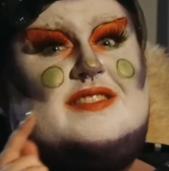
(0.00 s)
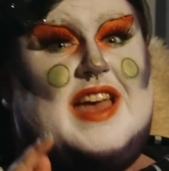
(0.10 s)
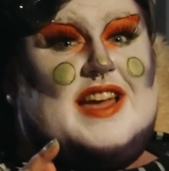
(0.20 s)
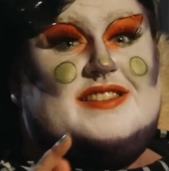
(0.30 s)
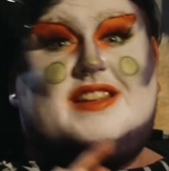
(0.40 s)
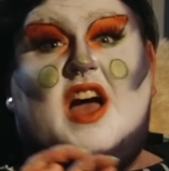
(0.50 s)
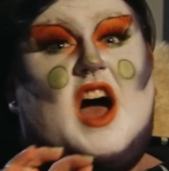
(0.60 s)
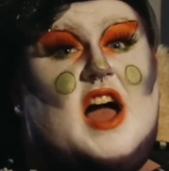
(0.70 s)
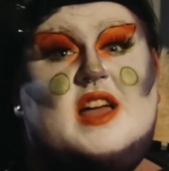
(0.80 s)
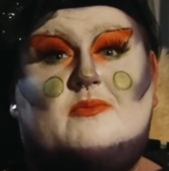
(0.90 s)
Second,
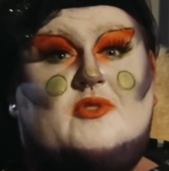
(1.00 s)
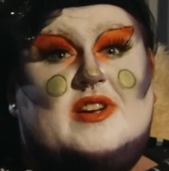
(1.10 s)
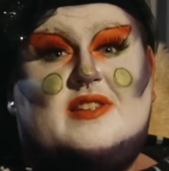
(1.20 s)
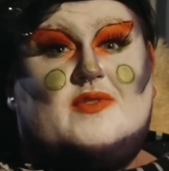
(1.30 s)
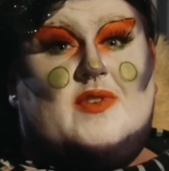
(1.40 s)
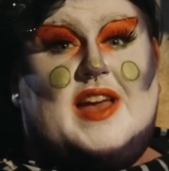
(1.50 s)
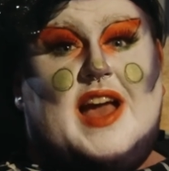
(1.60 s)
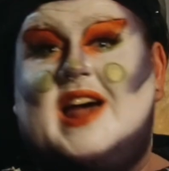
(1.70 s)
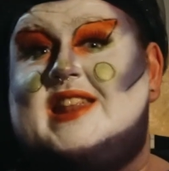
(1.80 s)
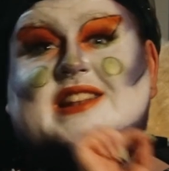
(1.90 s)
I am Fearless
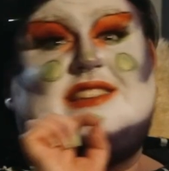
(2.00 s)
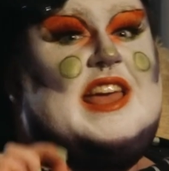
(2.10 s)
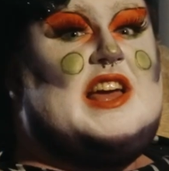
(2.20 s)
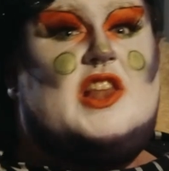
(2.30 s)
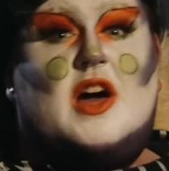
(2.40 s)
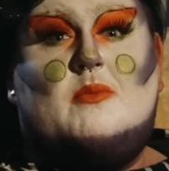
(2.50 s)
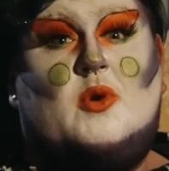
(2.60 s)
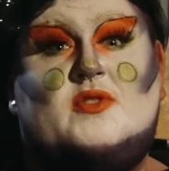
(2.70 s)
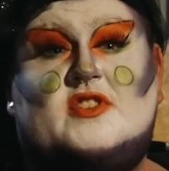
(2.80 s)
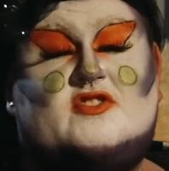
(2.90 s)
Fia, and it'll take a lot
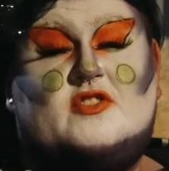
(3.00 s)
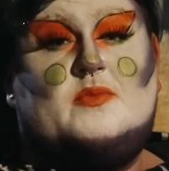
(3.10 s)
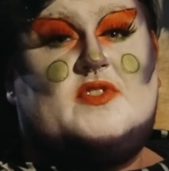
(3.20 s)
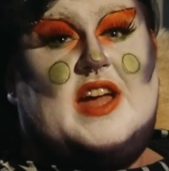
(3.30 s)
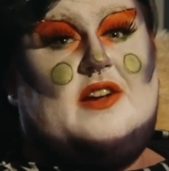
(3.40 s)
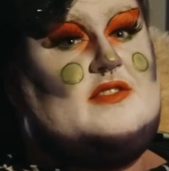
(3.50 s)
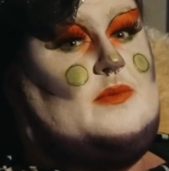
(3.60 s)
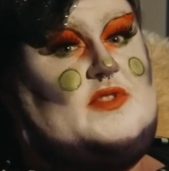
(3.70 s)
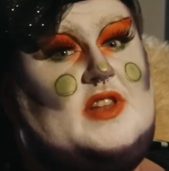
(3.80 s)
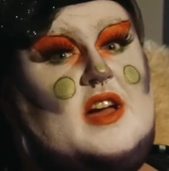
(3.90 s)
more than a jump scare and
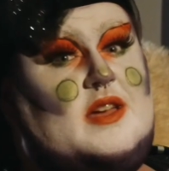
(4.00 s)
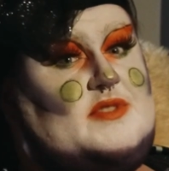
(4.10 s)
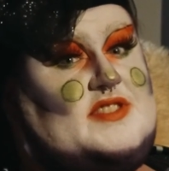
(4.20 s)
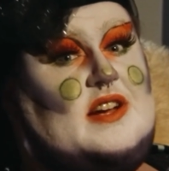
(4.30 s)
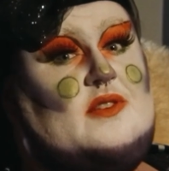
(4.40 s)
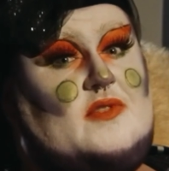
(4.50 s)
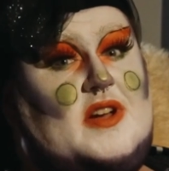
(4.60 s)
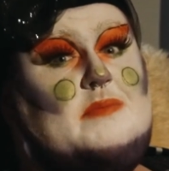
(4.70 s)
some slime to terrify